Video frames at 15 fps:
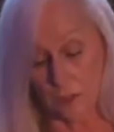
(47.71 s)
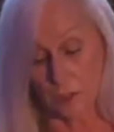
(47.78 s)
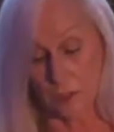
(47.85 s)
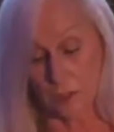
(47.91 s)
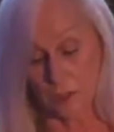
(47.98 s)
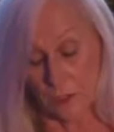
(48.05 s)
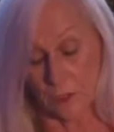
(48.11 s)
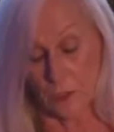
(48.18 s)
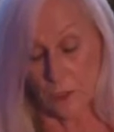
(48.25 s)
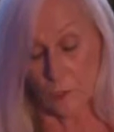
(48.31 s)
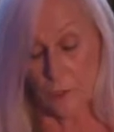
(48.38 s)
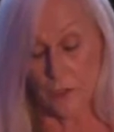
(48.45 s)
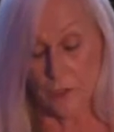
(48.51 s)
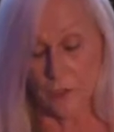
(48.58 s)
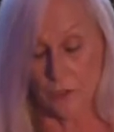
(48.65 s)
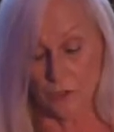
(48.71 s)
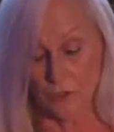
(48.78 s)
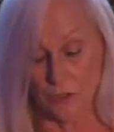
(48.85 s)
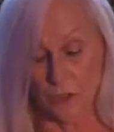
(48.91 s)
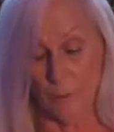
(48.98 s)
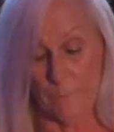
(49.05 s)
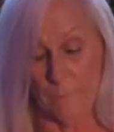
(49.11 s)
situations
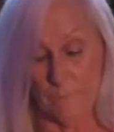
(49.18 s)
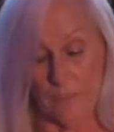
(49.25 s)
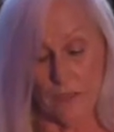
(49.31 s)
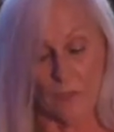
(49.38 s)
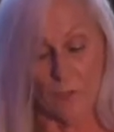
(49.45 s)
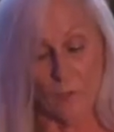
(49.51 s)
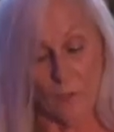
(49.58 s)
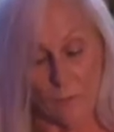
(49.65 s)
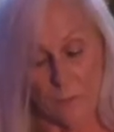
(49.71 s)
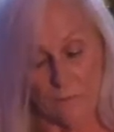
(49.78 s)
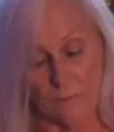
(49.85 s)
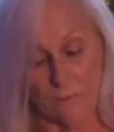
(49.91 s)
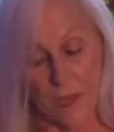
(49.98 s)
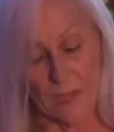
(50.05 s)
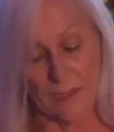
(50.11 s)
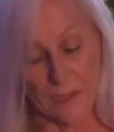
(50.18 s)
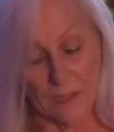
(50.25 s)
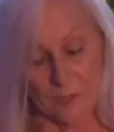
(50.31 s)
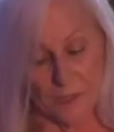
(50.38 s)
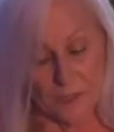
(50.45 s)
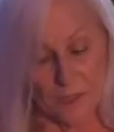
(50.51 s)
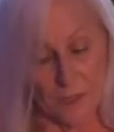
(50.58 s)
that men and women find
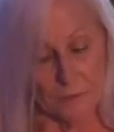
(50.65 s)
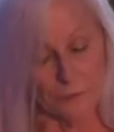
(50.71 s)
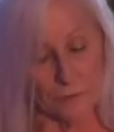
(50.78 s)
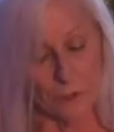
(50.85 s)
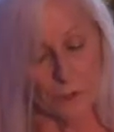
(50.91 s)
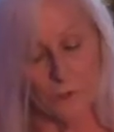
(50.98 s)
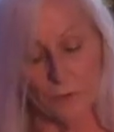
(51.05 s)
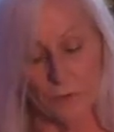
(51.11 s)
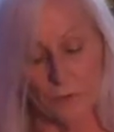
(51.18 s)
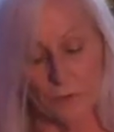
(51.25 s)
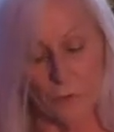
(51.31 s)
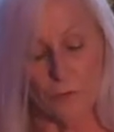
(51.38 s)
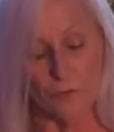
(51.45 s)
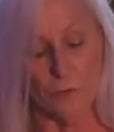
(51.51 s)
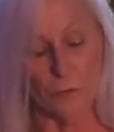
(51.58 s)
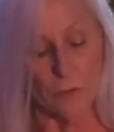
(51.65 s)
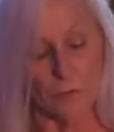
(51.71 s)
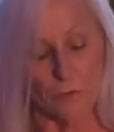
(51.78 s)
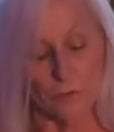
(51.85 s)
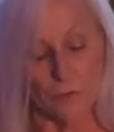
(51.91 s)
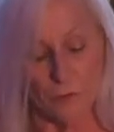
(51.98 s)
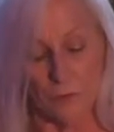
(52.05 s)
themselves in through no
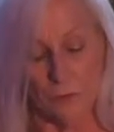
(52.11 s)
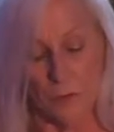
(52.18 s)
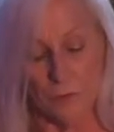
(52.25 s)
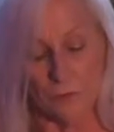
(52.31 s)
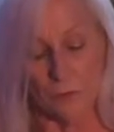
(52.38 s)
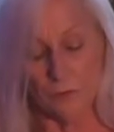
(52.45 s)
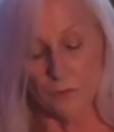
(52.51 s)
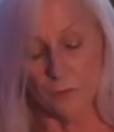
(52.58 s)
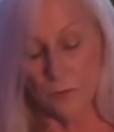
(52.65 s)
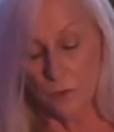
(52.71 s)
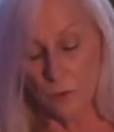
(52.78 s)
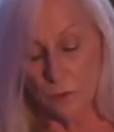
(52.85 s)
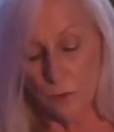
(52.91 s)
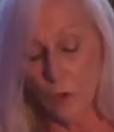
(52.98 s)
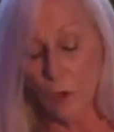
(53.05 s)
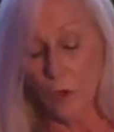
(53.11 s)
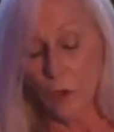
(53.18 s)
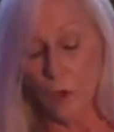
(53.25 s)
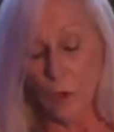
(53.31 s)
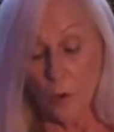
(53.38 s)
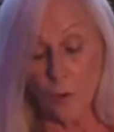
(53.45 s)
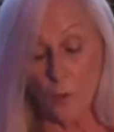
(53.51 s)
fault of their own.
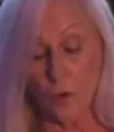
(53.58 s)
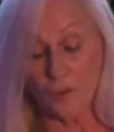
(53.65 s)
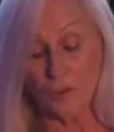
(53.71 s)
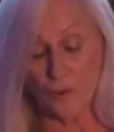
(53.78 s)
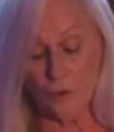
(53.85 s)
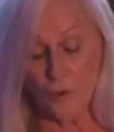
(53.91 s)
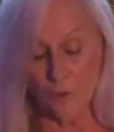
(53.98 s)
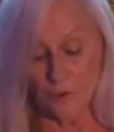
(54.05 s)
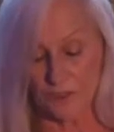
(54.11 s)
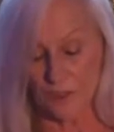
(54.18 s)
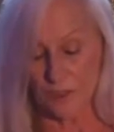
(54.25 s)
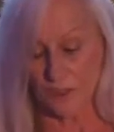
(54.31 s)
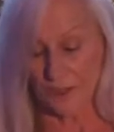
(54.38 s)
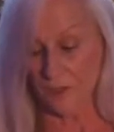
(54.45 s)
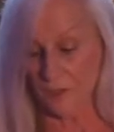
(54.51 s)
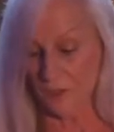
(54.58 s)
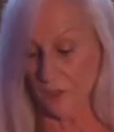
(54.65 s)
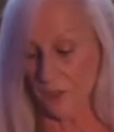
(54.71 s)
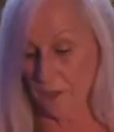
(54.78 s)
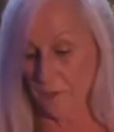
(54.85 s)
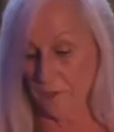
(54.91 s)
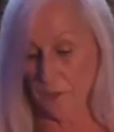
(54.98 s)
Once traumatized,
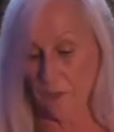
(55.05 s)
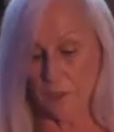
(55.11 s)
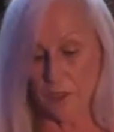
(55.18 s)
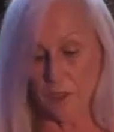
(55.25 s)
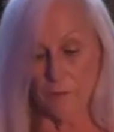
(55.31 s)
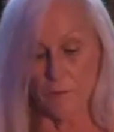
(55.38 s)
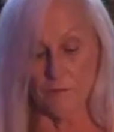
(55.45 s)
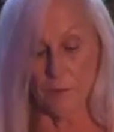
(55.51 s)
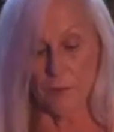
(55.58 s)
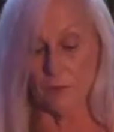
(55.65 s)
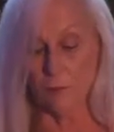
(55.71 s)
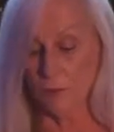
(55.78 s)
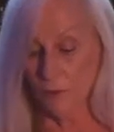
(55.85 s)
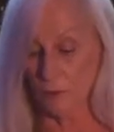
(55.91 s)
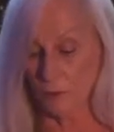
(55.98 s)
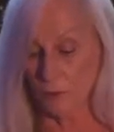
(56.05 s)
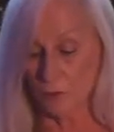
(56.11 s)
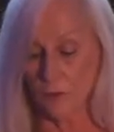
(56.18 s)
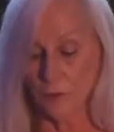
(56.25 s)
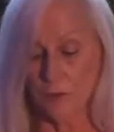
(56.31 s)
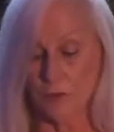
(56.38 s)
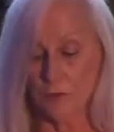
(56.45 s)
victims become vulnerable to
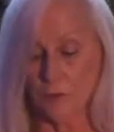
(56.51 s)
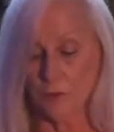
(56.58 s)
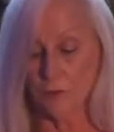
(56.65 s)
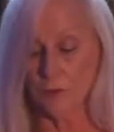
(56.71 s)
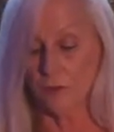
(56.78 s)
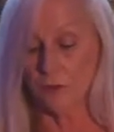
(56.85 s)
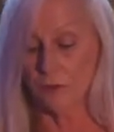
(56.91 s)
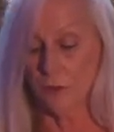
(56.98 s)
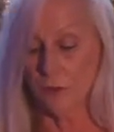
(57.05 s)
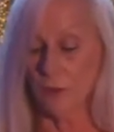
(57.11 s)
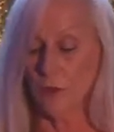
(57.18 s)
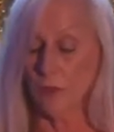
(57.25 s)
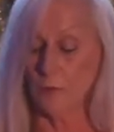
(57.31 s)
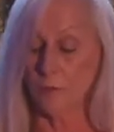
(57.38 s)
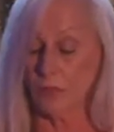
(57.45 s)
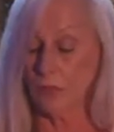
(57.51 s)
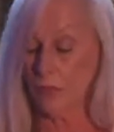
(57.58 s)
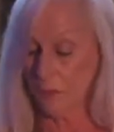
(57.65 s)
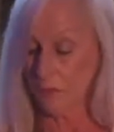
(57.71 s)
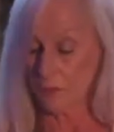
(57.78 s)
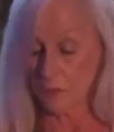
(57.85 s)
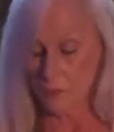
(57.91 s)
predators,
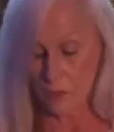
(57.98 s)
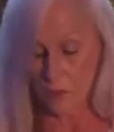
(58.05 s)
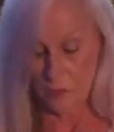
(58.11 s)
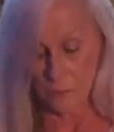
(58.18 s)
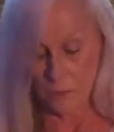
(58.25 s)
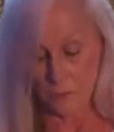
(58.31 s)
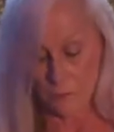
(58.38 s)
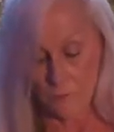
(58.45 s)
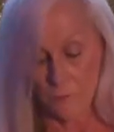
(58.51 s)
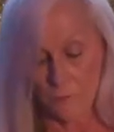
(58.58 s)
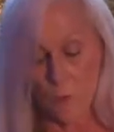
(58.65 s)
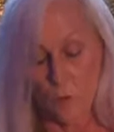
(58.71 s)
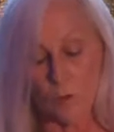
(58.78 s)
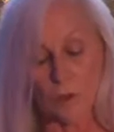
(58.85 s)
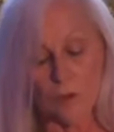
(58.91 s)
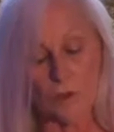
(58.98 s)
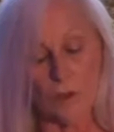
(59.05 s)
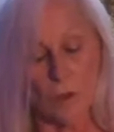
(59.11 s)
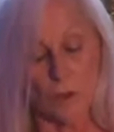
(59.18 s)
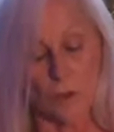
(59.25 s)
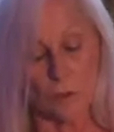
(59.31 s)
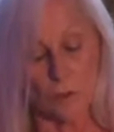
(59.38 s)
becoming targets for more
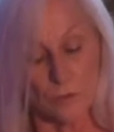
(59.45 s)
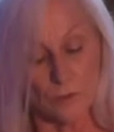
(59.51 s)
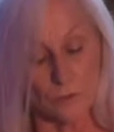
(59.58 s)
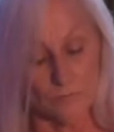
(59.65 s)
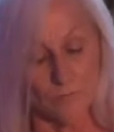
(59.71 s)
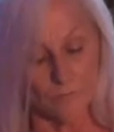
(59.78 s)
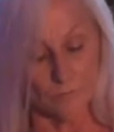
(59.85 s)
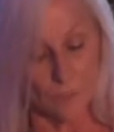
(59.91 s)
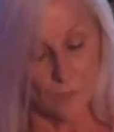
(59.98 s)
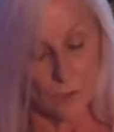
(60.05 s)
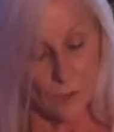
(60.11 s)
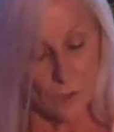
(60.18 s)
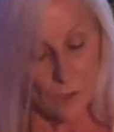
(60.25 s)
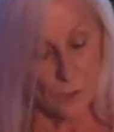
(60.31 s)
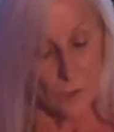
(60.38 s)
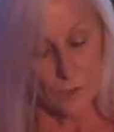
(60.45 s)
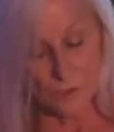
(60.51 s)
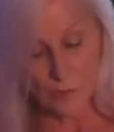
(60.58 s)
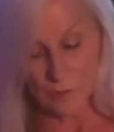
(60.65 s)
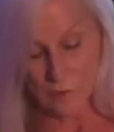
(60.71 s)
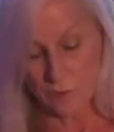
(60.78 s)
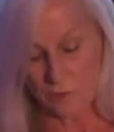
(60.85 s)
assaults. When
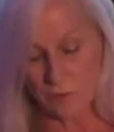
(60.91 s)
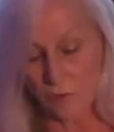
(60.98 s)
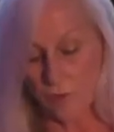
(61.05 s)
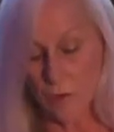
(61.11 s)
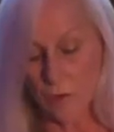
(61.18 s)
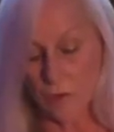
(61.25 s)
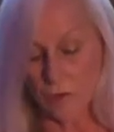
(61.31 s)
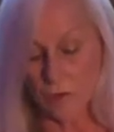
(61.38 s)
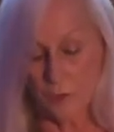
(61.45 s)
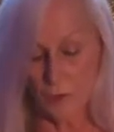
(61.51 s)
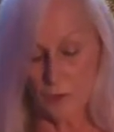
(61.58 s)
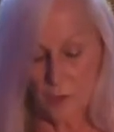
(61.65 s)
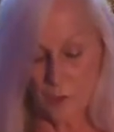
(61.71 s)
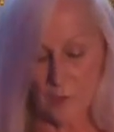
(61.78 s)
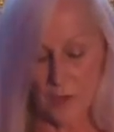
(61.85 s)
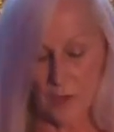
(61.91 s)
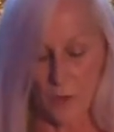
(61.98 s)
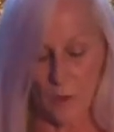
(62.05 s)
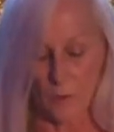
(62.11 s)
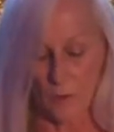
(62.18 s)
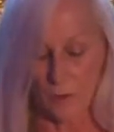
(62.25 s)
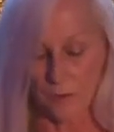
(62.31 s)
you are assaulted, you are
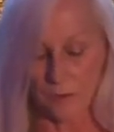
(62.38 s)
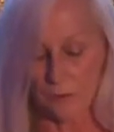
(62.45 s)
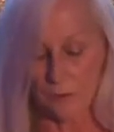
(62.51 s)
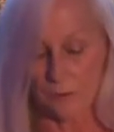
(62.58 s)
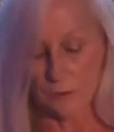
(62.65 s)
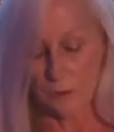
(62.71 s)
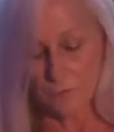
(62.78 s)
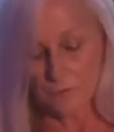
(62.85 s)
powerless.